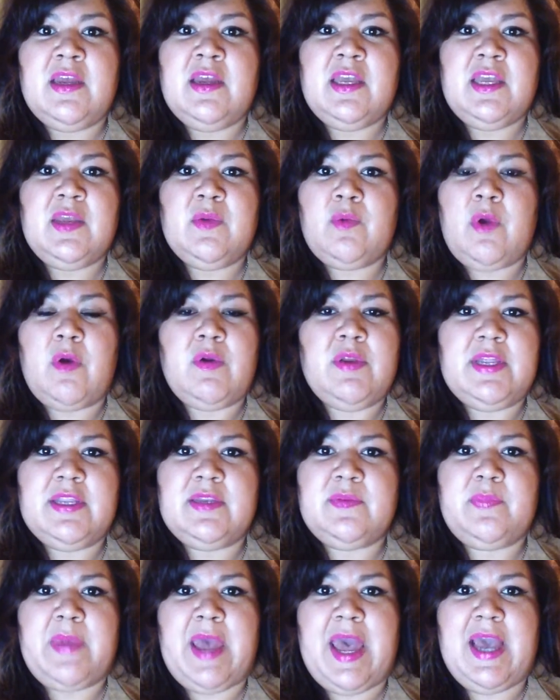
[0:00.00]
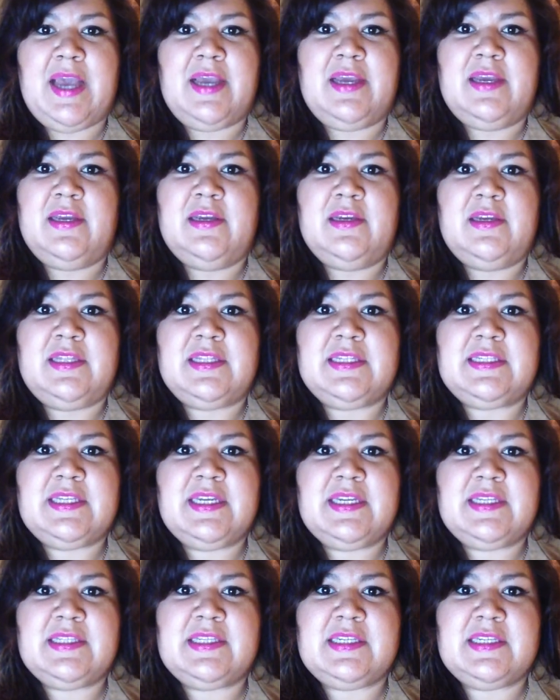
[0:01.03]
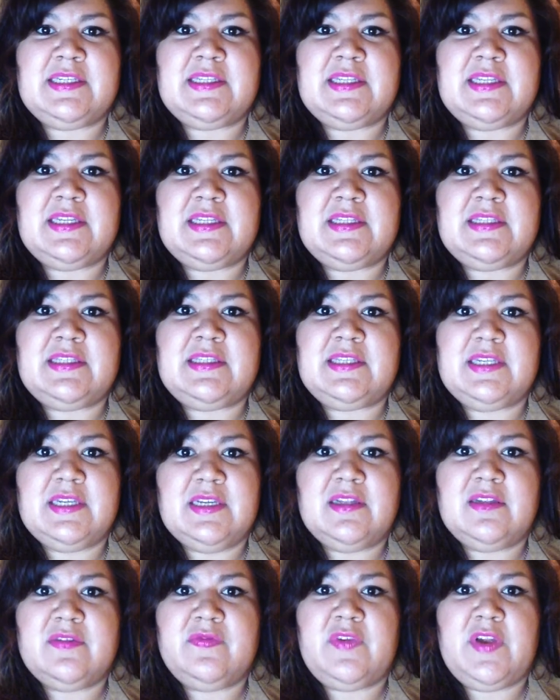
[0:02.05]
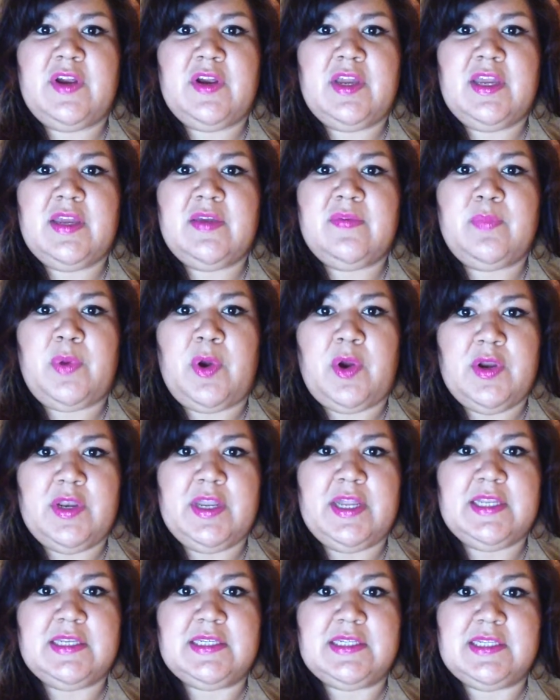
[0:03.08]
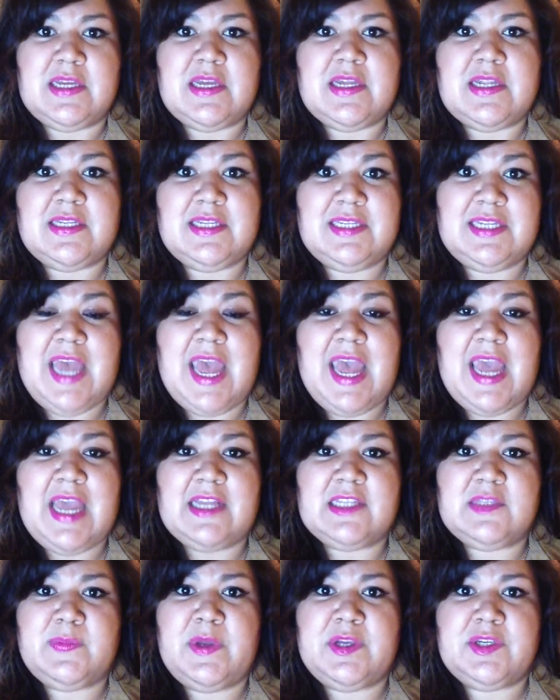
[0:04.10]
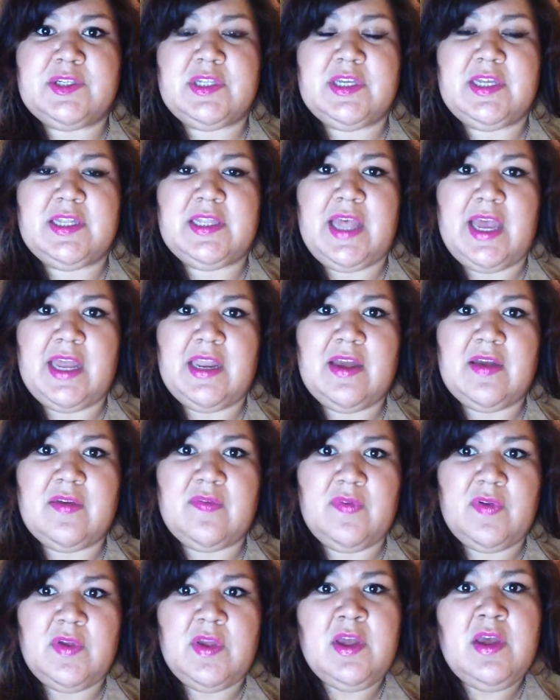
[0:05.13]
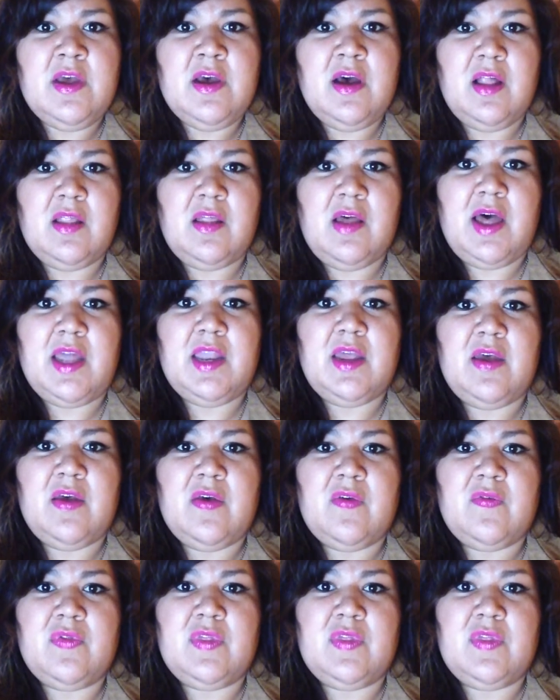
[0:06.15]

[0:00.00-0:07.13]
he wrote it back in the 60s, and it's still very pertinent to today, especially in light of a lot of